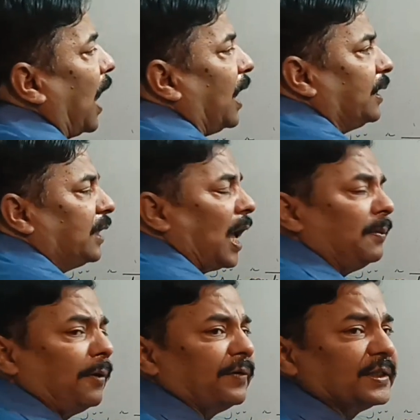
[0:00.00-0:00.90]
and
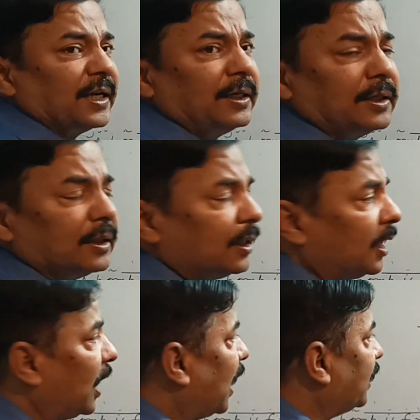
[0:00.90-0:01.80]
time of ascent
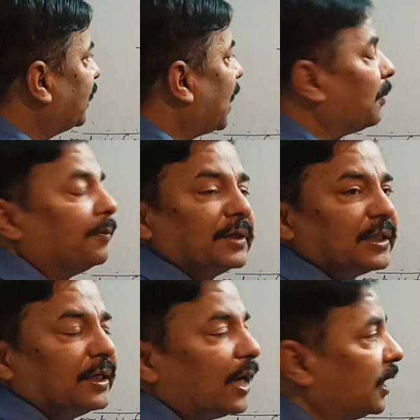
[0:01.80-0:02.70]
and time of
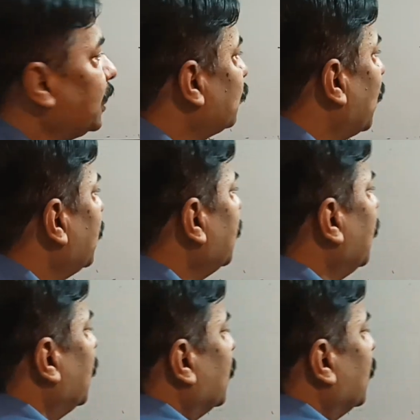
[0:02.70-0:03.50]
descent are equal.